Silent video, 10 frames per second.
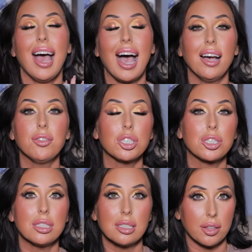I have heard
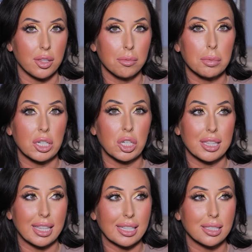nothing but
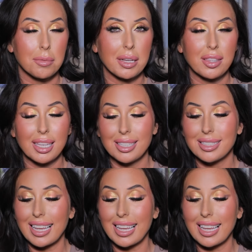good things about these,